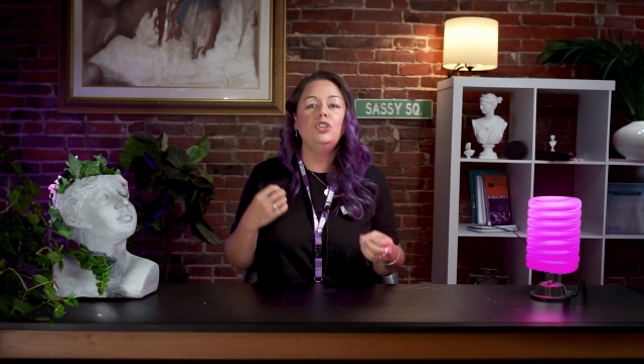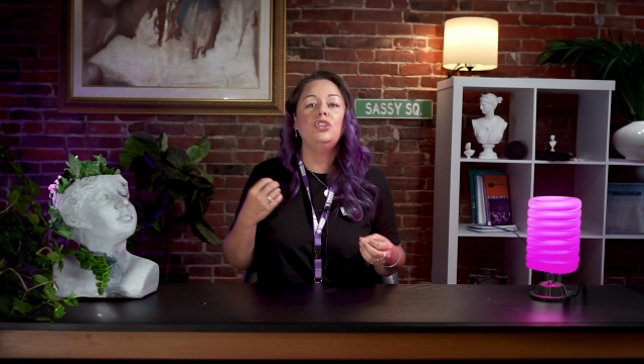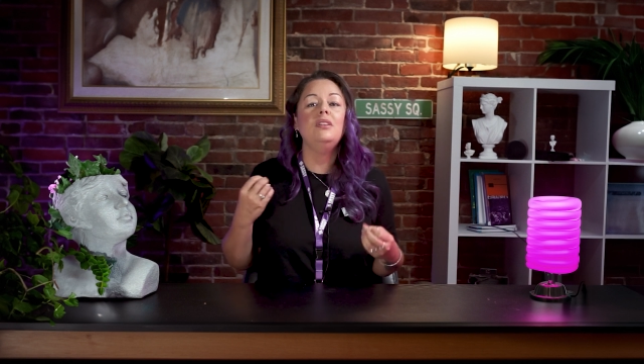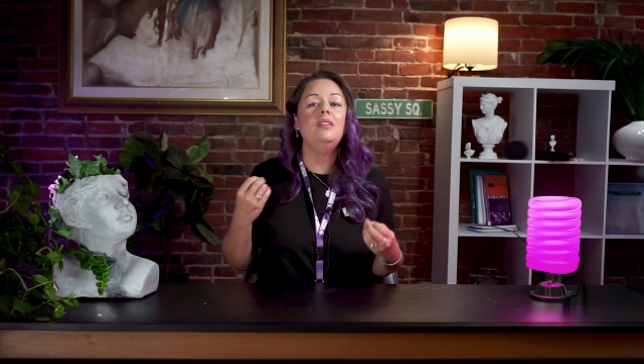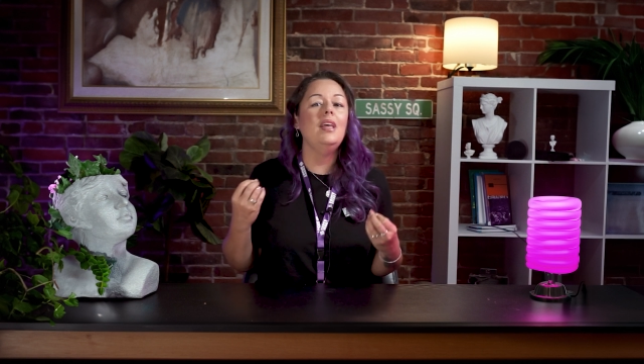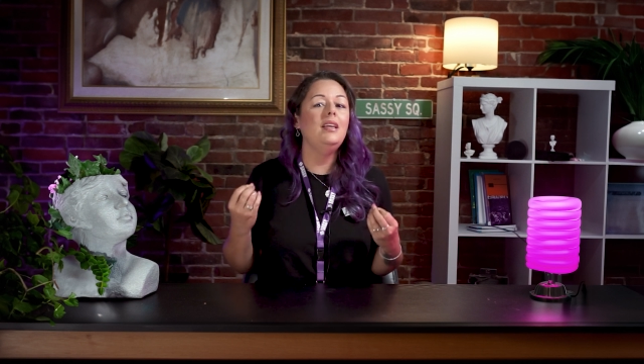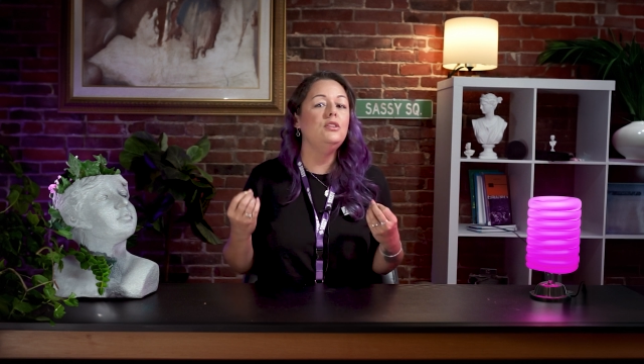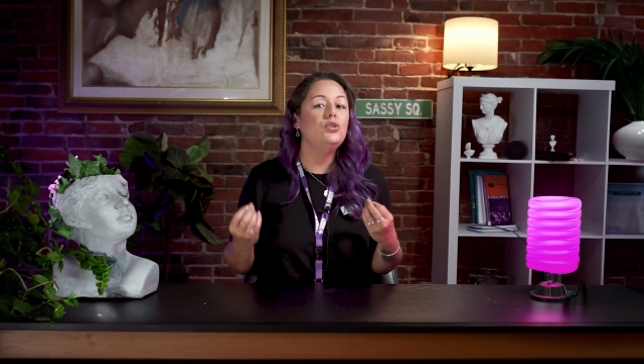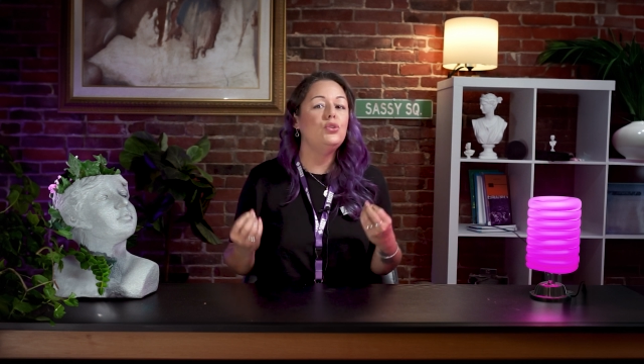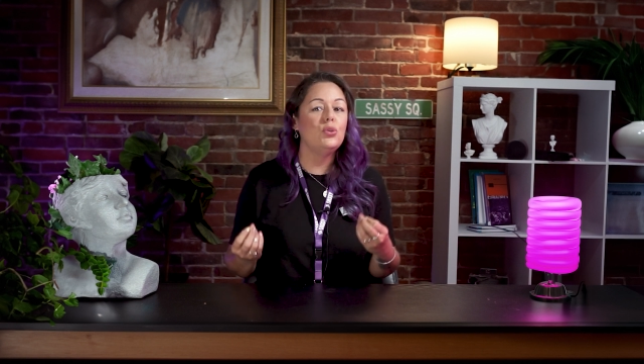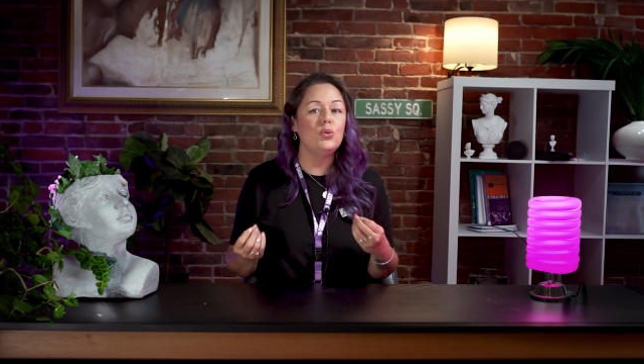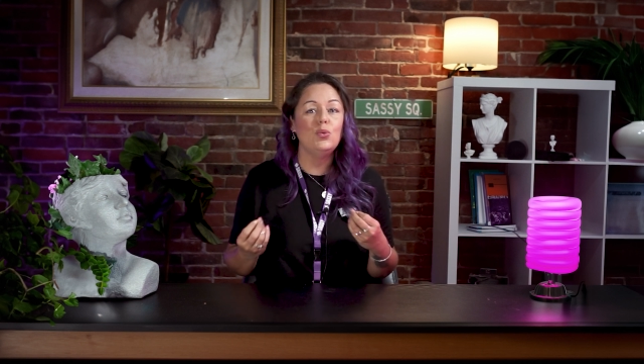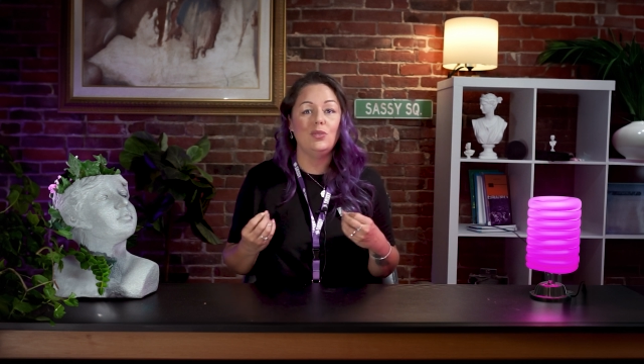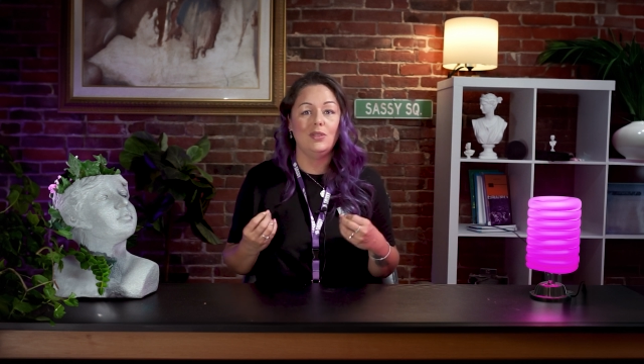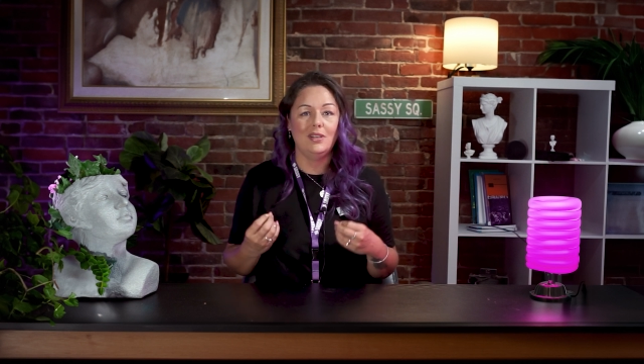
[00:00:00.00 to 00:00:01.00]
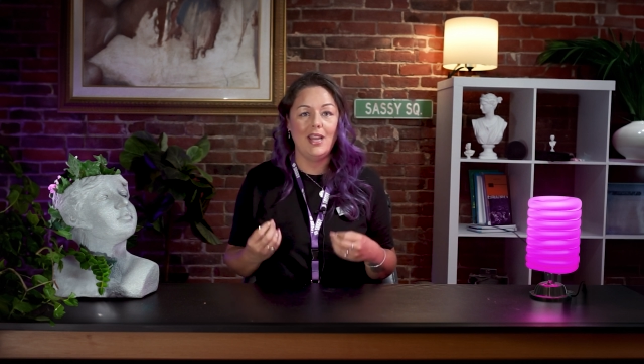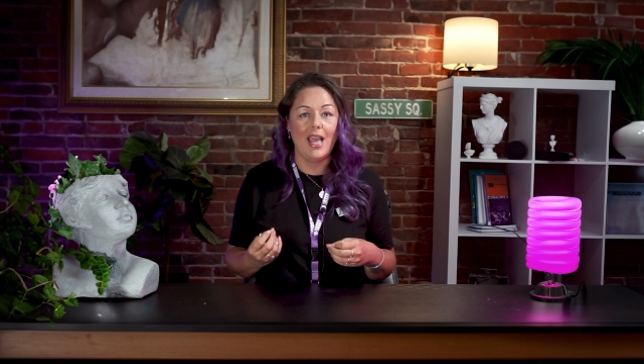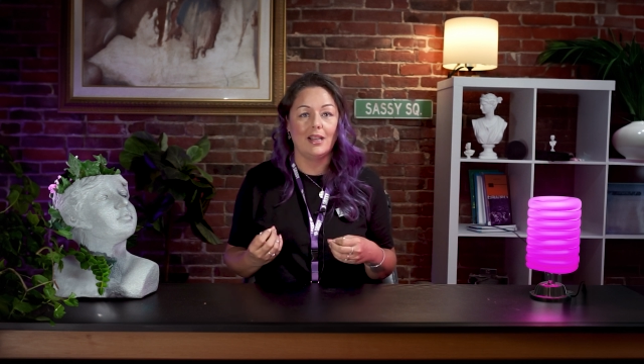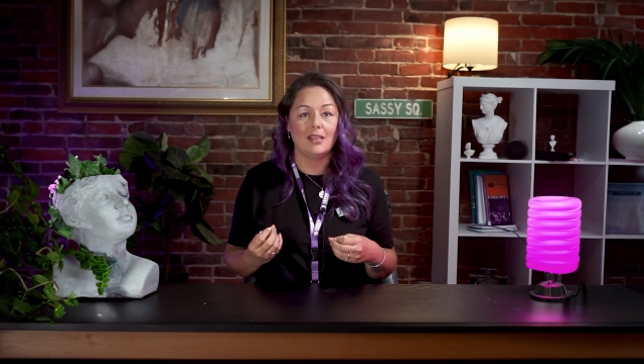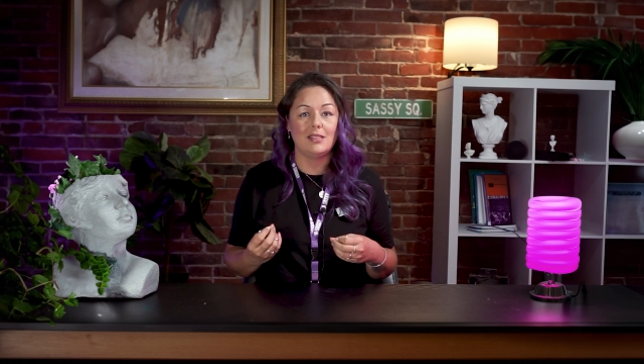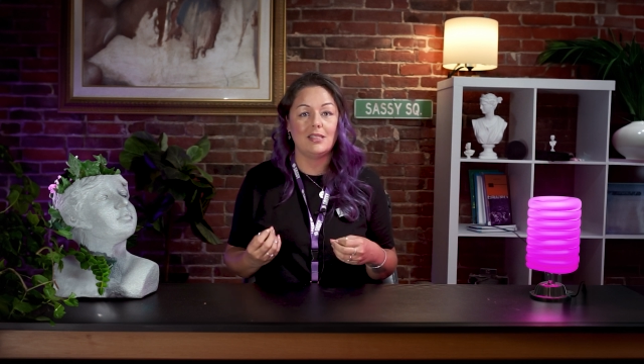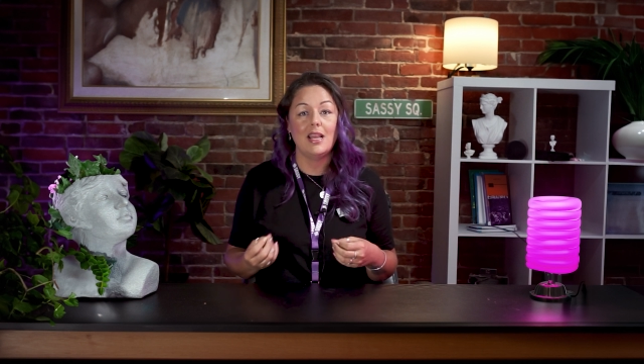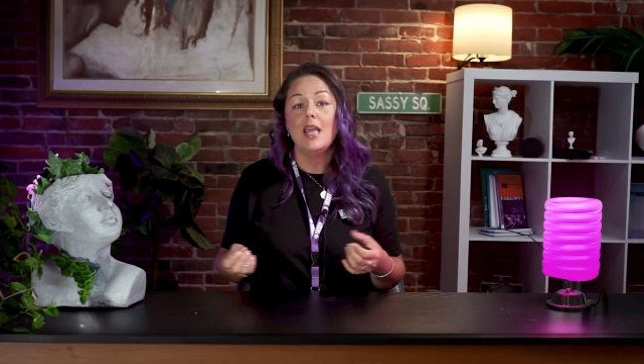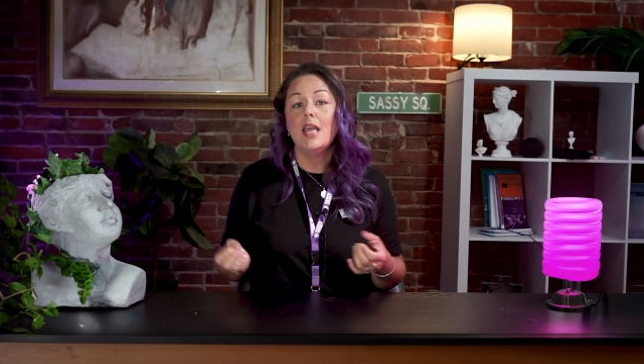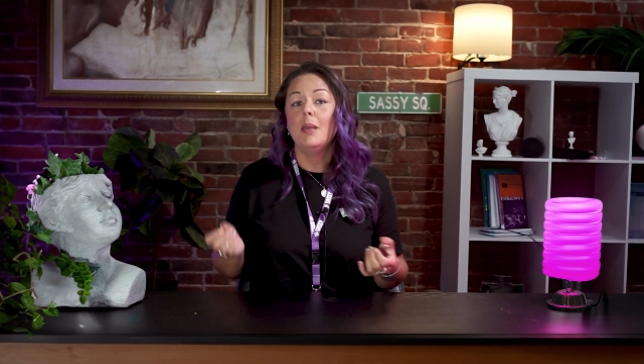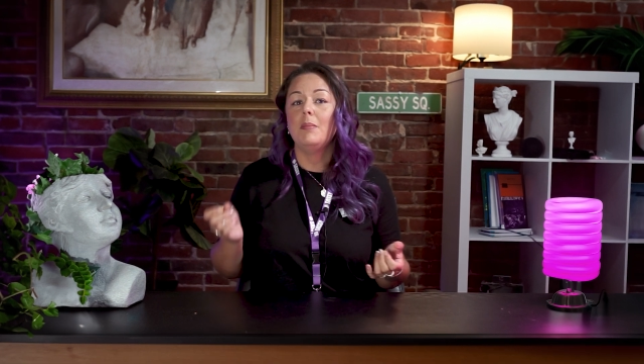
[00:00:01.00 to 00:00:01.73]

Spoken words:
should they do next?